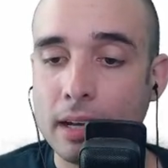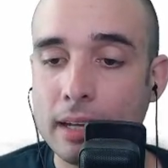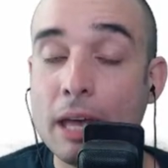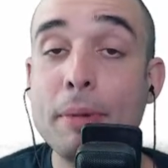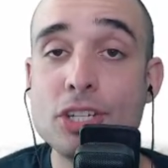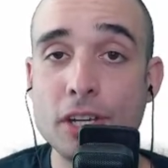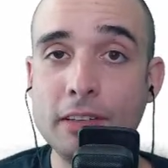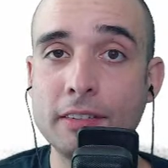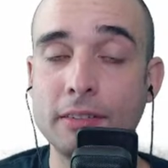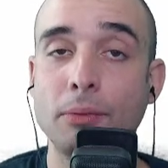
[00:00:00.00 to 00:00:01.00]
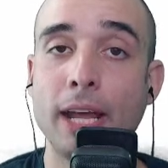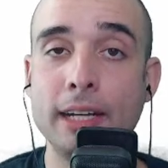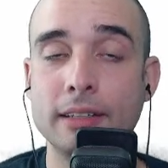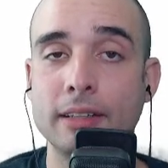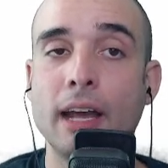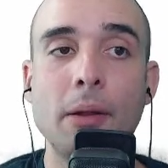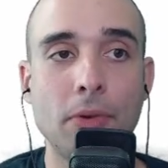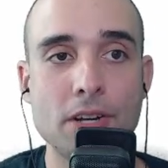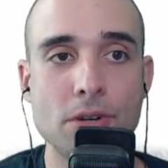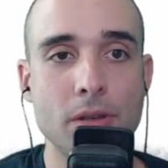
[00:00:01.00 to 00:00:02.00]
images, right? I'm going
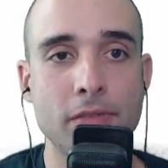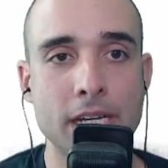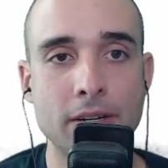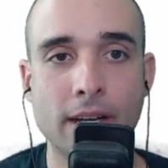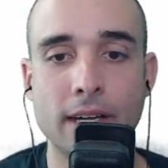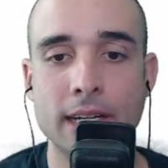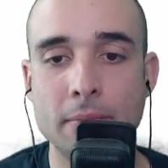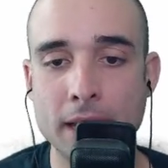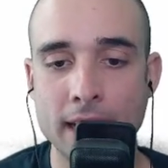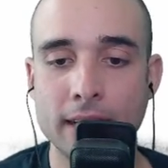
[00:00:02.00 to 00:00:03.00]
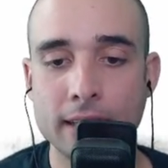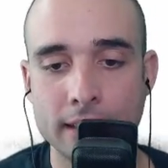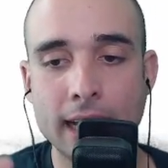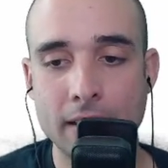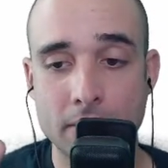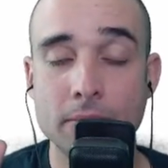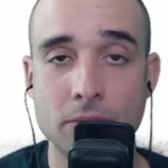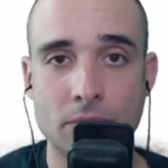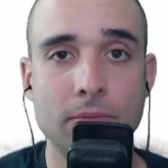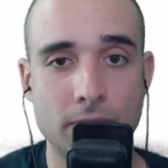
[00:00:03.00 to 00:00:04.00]
to show you a video in a minute that
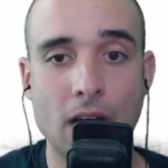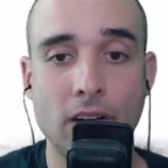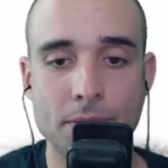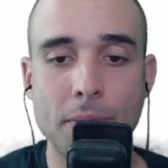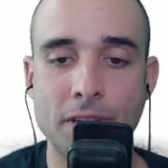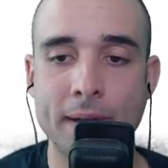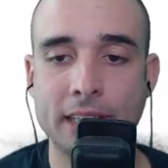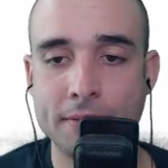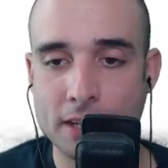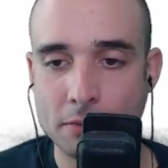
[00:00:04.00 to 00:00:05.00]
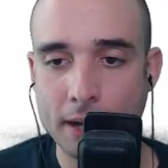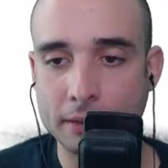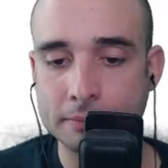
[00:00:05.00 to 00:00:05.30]
talks about perspective in this way.